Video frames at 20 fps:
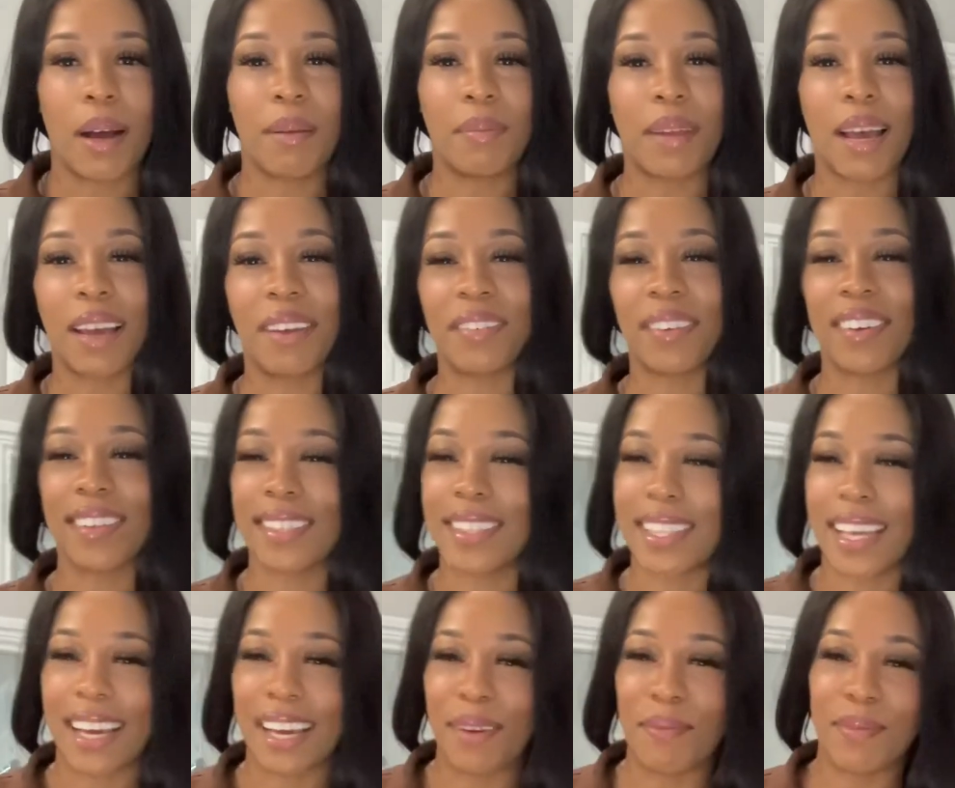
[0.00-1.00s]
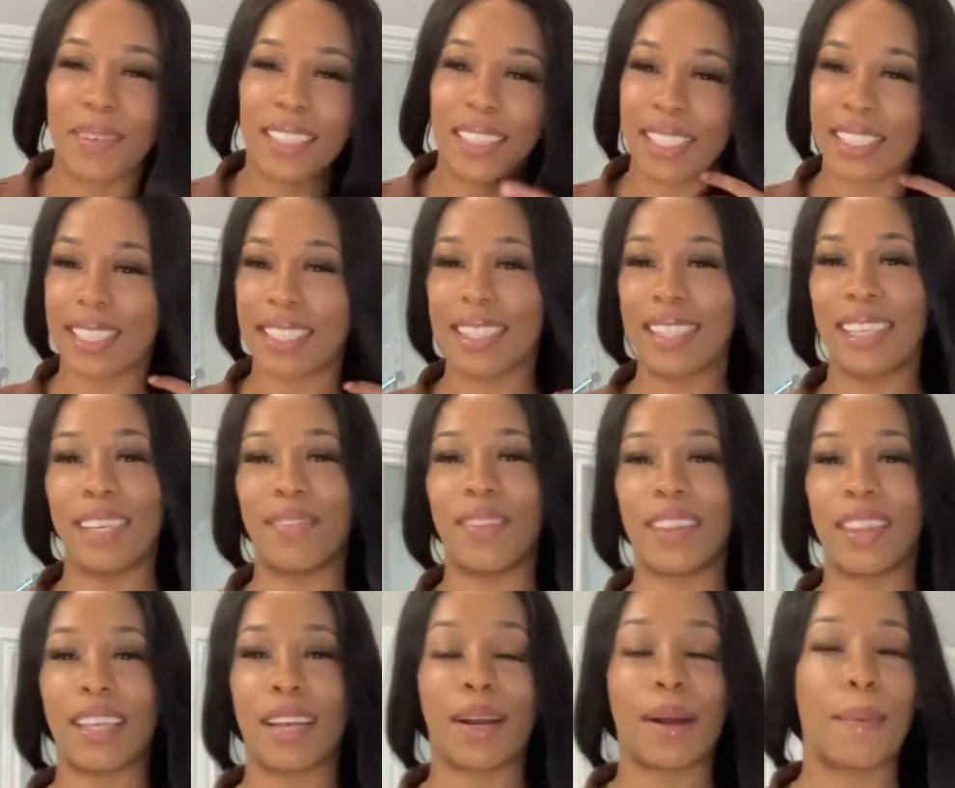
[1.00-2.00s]
I'm not even going to say. I'm going to just leave
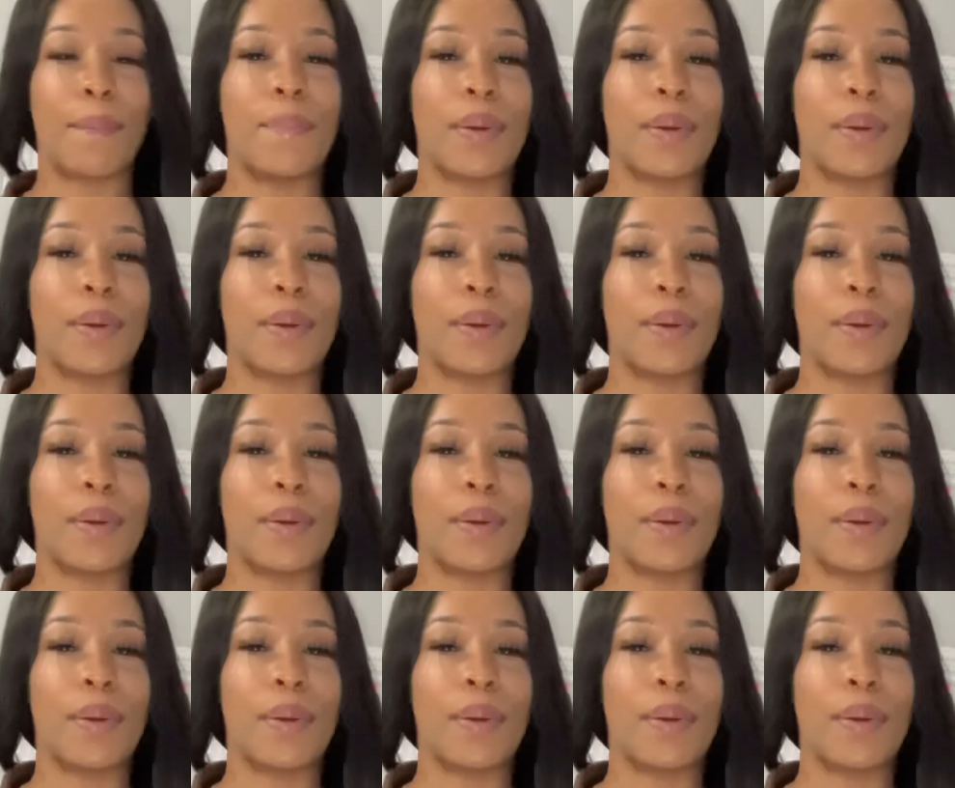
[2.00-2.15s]
it there.